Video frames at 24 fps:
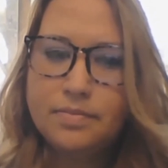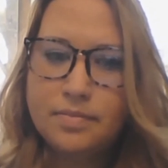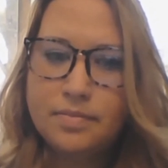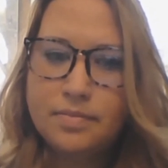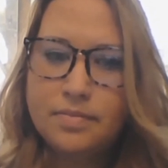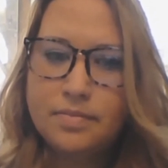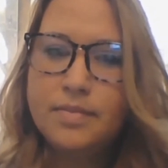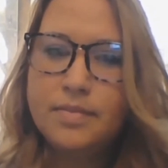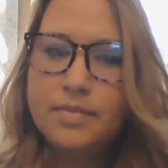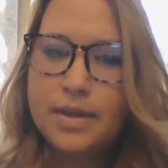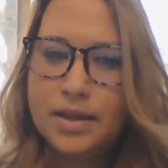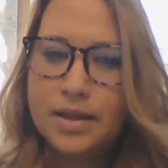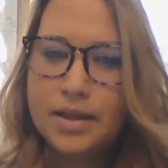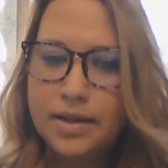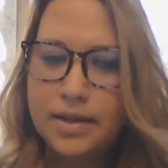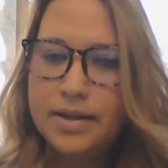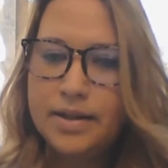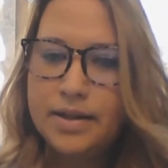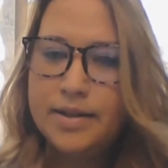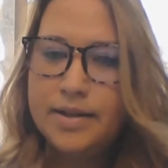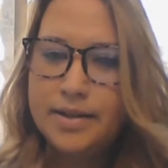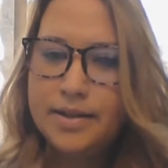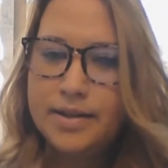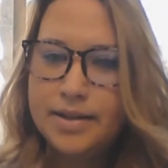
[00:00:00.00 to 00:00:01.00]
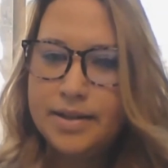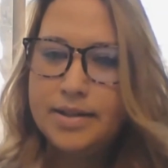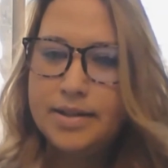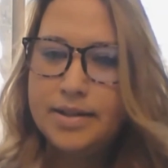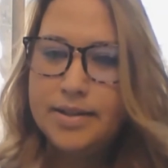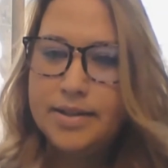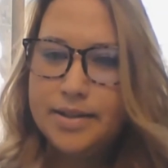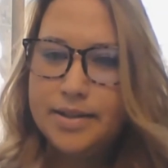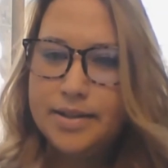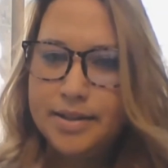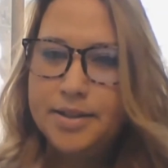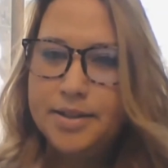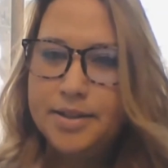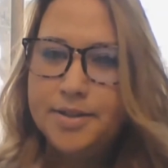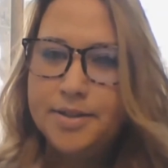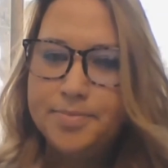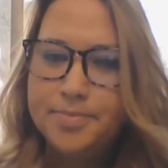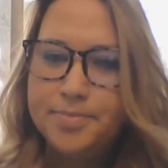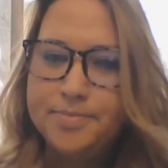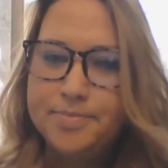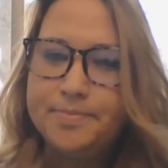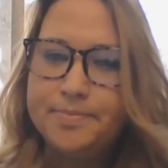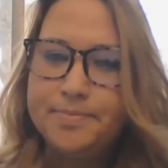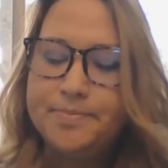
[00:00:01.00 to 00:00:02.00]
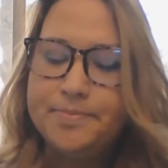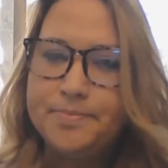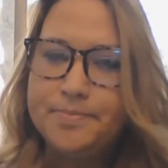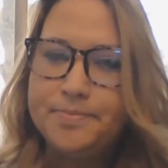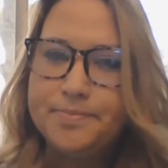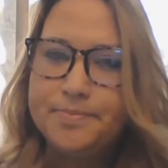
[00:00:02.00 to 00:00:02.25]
most important elements they have to cover?